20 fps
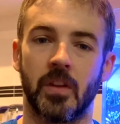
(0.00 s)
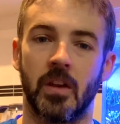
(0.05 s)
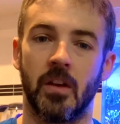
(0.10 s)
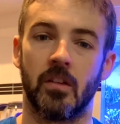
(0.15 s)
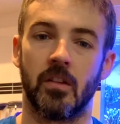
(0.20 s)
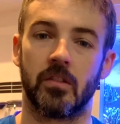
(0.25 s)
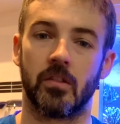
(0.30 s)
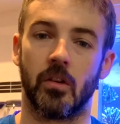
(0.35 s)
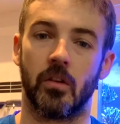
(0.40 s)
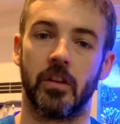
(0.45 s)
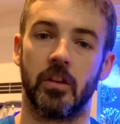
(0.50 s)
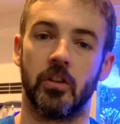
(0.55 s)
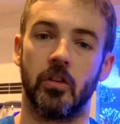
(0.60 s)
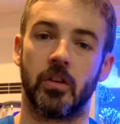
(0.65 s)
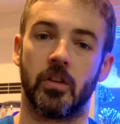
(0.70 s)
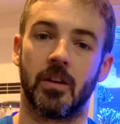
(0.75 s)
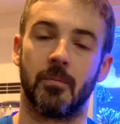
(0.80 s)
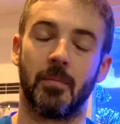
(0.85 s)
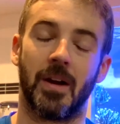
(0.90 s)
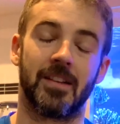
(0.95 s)
so that you
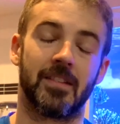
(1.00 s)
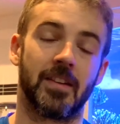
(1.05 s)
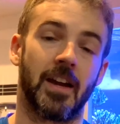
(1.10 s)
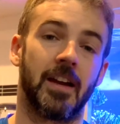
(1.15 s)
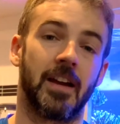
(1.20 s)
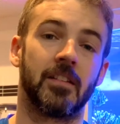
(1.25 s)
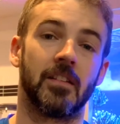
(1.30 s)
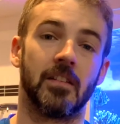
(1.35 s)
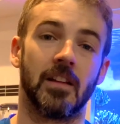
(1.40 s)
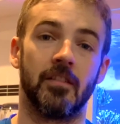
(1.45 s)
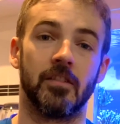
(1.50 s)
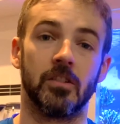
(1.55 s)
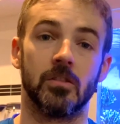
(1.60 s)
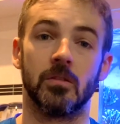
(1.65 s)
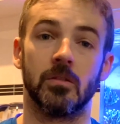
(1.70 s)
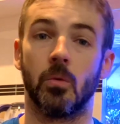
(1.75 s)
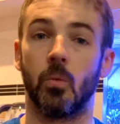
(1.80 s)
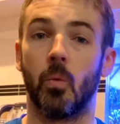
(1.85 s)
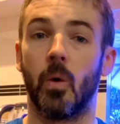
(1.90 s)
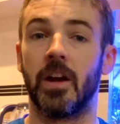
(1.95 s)
can maintain the
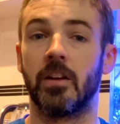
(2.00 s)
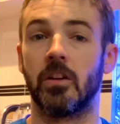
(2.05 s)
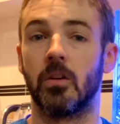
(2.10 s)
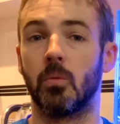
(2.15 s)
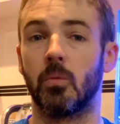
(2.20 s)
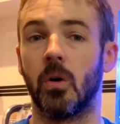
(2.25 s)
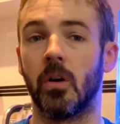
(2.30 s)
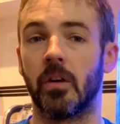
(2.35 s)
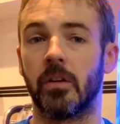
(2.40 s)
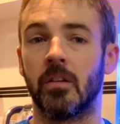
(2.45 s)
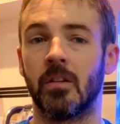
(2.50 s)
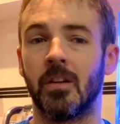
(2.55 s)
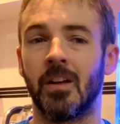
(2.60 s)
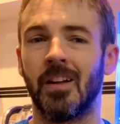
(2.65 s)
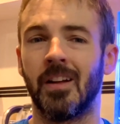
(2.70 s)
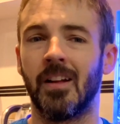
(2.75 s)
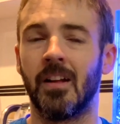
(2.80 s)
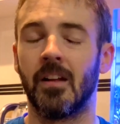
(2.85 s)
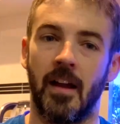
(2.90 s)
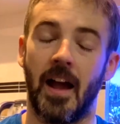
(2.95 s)
level where you want.
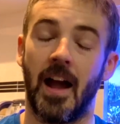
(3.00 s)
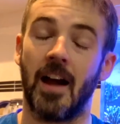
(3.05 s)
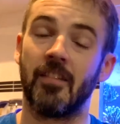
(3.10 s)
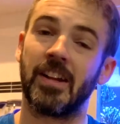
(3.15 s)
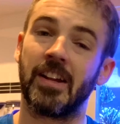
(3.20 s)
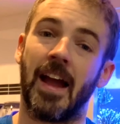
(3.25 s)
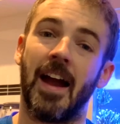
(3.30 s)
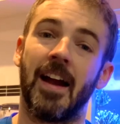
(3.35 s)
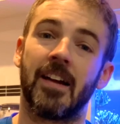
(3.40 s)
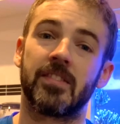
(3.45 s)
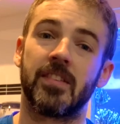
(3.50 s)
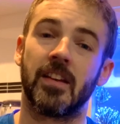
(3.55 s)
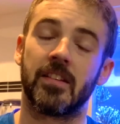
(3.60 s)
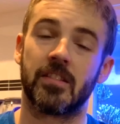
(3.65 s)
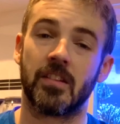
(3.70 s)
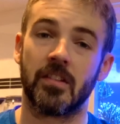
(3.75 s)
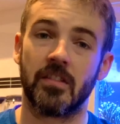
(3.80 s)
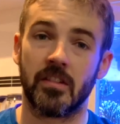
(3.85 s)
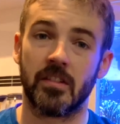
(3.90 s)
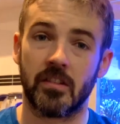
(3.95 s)
Having
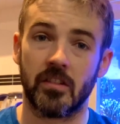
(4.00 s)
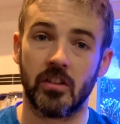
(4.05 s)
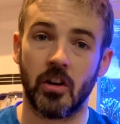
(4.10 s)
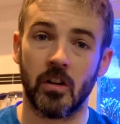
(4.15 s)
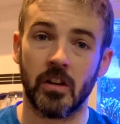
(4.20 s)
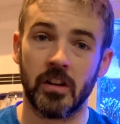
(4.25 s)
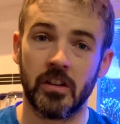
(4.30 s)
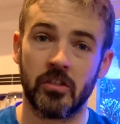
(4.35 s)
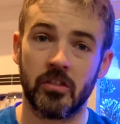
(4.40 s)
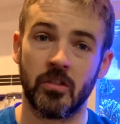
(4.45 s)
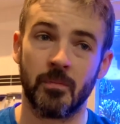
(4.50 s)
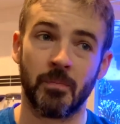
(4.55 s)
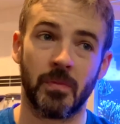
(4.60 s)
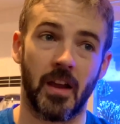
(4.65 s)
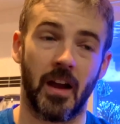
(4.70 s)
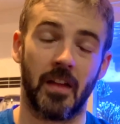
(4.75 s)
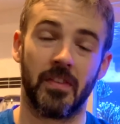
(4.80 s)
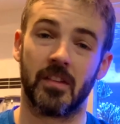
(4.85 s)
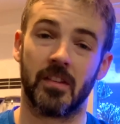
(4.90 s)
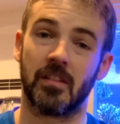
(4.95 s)
access to this knowledge
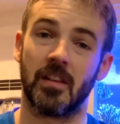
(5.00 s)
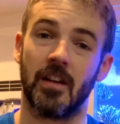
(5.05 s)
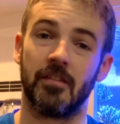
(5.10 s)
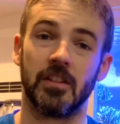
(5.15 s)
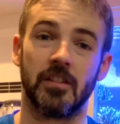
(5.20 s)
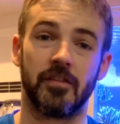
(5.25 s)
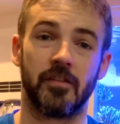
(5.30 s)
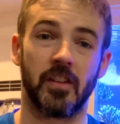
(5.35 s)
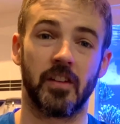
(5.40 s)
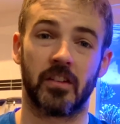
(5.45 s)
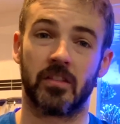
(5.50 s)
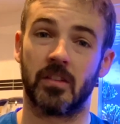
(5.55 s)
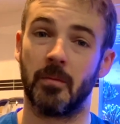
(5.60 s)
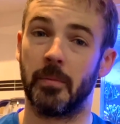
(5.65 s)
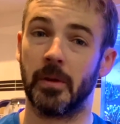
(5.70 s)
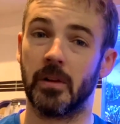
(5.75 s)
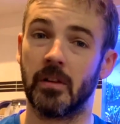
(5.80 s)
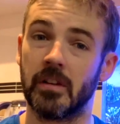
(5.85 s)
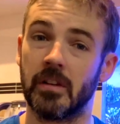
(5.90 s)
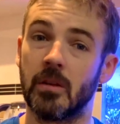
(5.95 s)
and this level of
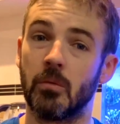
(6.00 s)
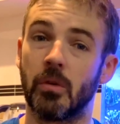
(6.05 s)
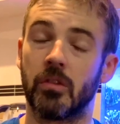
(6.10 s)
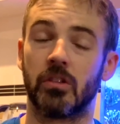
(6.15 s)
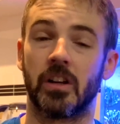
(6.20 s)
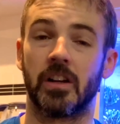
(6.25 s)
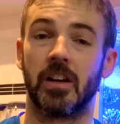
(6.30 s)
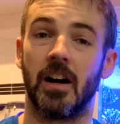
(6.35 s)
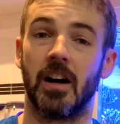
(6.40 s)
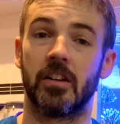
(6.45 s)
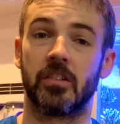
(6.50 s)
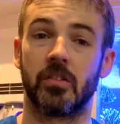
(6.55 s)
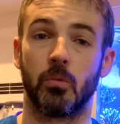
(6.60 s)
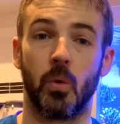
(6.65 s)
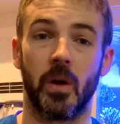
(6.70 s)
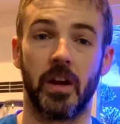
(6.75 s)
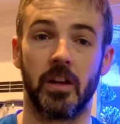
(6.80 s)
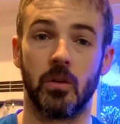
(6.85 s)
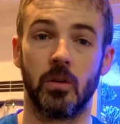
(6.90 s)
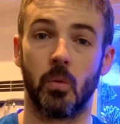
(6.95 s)
flexibility with regard to
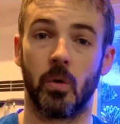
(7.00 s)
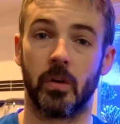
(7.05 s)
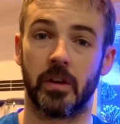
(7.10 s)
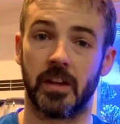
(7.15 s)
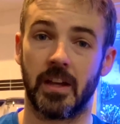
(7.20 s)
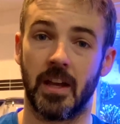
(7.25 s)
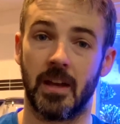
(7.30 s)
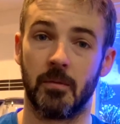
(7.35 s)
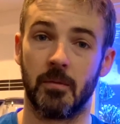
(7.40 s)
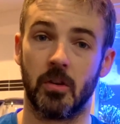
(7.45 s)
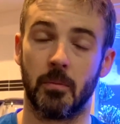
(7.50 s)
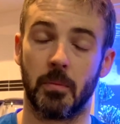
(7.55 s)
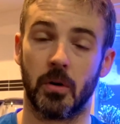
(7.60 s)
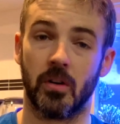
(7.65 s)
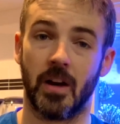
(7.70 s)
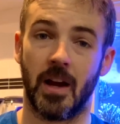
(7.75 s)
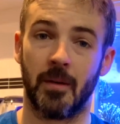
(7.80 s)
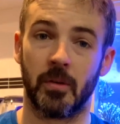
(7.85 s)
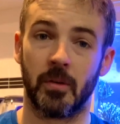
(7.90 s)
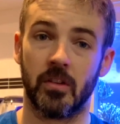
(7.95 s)
where you want to keep your
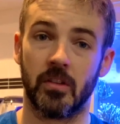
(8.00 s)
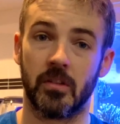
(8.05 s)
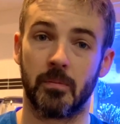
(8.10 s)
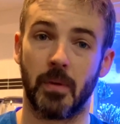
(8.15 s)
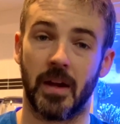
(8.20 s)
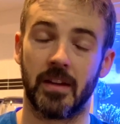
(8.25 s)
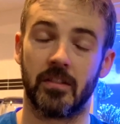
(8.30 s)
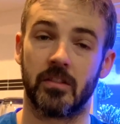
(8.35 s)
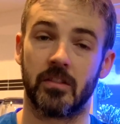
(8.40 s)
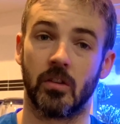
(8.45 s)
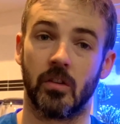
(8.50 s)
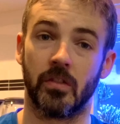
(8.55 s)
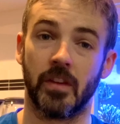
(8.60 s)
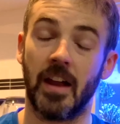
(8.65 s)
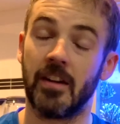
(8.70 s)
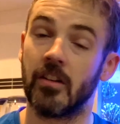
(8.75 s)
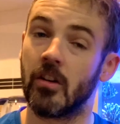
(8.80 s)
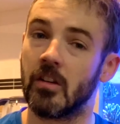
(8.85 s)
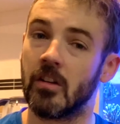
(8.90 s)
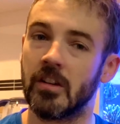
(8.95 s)
parameters based on
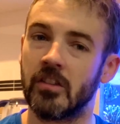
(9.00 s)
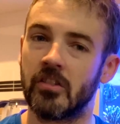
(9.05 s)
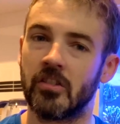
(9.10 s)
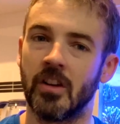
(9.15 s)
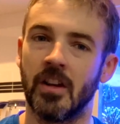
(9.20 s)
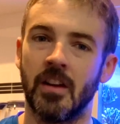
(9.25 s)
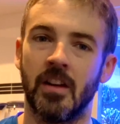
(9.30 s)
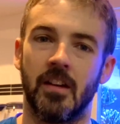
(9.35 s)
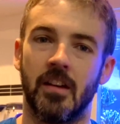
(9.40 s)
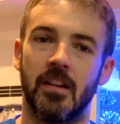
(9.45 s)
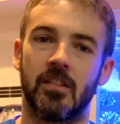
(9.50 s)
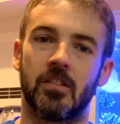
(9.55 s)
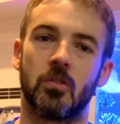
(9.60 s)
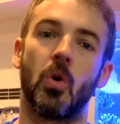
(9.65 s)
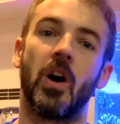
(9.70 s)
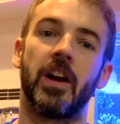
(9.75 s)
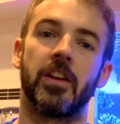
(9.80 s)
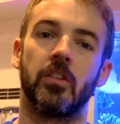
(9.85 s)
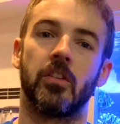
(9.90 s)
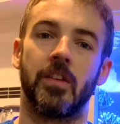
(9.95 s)
that knowledge is
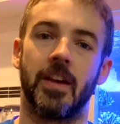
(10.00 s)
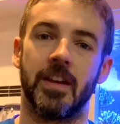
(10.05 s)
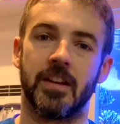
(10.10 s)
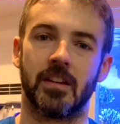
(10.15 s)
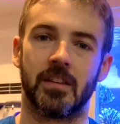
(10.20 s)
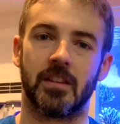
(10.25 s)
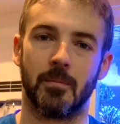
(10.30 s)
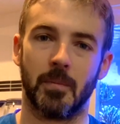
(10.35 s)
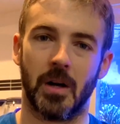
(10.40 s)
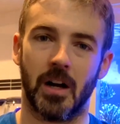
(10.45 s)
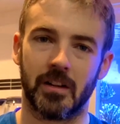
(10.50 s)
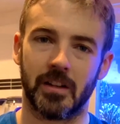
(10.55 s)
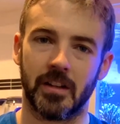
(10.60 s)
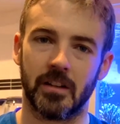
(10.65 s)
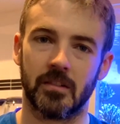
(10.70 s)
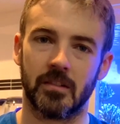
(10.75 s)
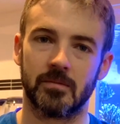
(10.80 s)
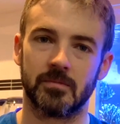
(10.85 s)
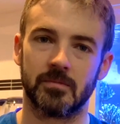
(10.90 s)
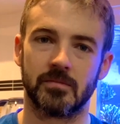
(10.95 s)
quite unique in the
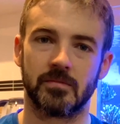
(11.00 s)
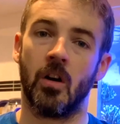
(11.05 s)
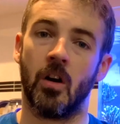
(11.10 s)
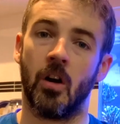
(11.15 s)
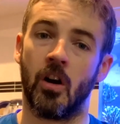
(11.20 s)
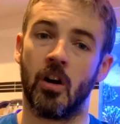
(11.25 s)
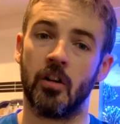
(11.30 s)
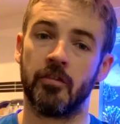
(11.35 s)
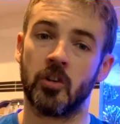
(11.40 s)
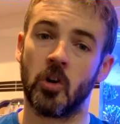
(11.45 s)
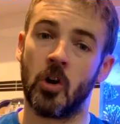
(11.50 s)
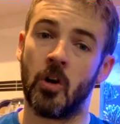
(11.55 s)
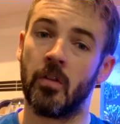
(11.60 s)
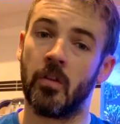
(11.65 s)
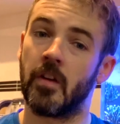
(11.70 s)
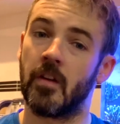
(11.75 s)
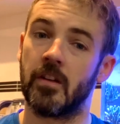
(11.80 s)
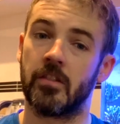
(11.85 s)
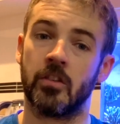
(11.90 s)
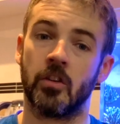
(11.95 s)
market. Overall,
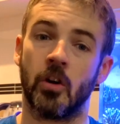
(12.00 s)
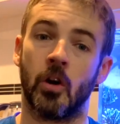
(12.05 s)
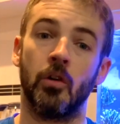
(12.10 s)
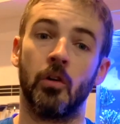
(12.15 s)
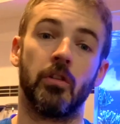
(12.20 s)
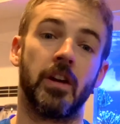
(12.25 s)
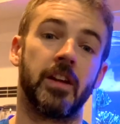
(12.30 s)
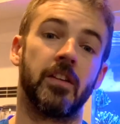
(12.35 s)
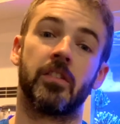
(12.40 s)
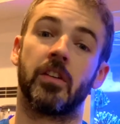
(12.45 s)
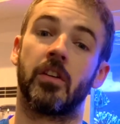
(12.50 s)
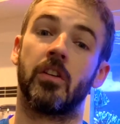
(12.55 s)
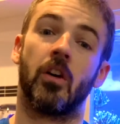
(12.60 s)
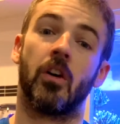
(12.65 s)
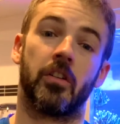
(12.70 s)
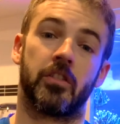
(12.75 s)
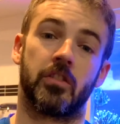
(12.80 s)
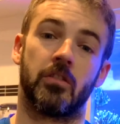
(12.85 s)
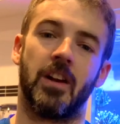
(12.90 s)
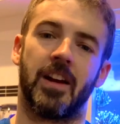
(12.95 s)
there is no reason
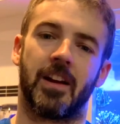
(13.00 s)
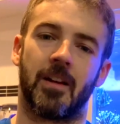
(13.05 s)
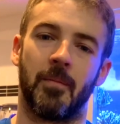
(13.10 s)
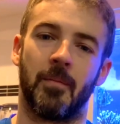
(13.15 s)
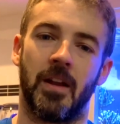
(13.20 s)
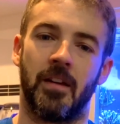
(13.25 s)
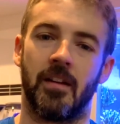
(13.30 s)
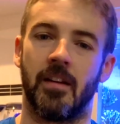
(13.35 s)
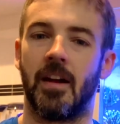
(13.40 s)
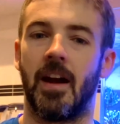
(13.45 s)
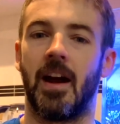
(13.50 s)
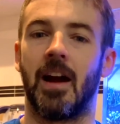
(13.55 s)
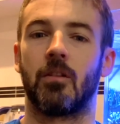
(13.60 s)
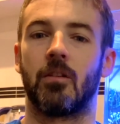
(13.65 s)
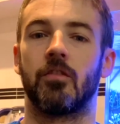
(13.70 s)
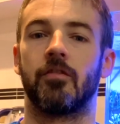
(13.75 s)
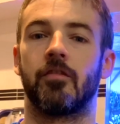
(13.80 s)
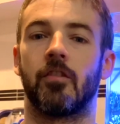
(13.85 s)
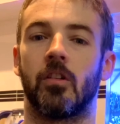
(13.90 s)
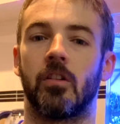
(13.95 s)
not to recommend
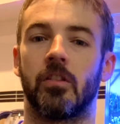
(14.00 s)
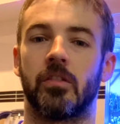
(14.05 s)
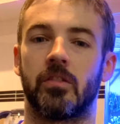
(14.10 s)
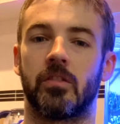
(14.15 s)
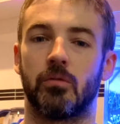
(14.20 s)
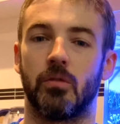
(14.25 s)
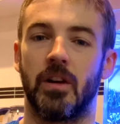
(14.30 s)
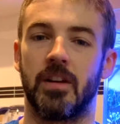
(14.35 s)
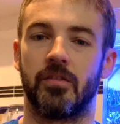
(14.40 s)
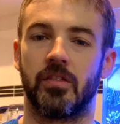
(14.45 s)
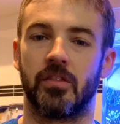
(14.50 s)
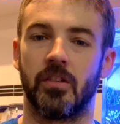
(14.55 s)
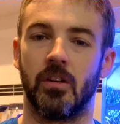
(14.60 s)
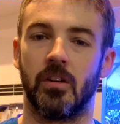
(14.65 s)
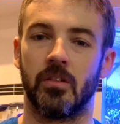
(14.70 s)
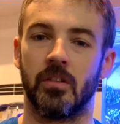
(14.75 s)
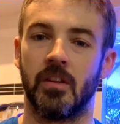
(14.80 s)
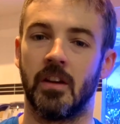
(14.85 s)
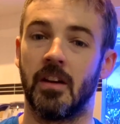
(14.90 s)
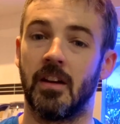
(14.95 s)
Aquaforest Reef
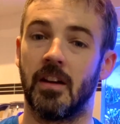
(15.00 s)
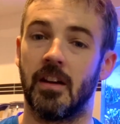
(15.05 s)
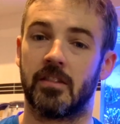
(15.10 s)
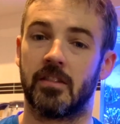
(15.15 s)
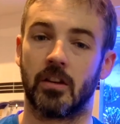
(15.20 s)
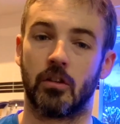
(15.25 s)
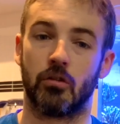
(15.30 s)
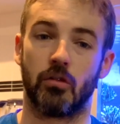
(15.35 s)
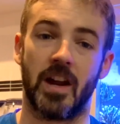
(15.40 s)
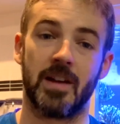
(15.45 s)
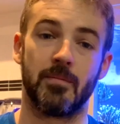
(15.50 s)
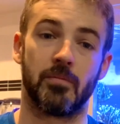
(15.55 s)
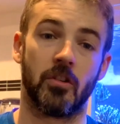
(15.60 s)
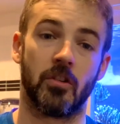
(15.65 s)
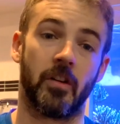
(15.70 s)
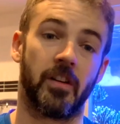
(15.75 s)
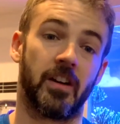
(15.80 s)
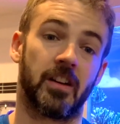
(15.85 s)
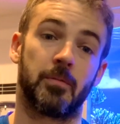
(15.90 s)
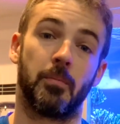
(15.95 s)
Salt. It's a great
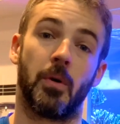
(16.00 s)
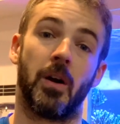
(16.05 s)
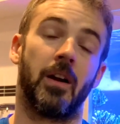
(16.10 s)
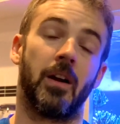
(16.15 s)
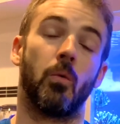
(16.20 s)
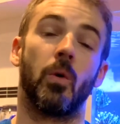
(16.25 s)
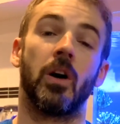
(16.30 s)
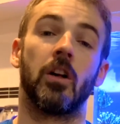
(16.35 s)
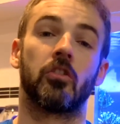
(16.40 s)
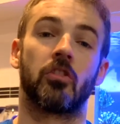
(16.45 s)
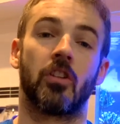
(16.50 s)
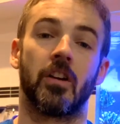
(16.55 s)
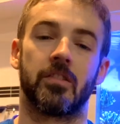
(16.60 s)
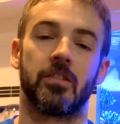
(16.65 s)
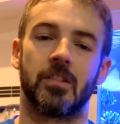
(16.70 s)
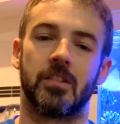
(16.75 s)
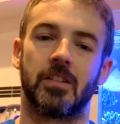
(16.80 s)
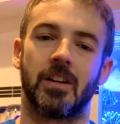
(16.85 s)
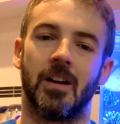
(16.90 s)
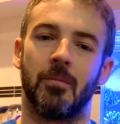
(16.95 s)
product by a
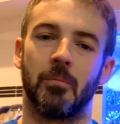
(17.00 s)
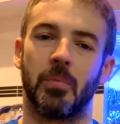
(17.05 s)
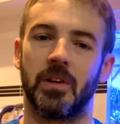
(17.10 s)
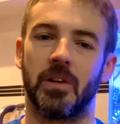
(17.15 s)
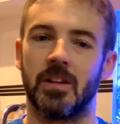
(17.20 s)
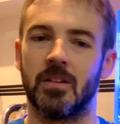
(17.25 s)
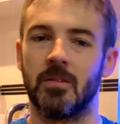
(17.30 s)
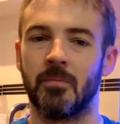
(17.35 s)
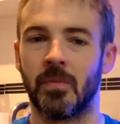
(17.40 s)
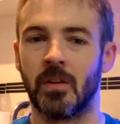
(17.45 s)
well-trusted company.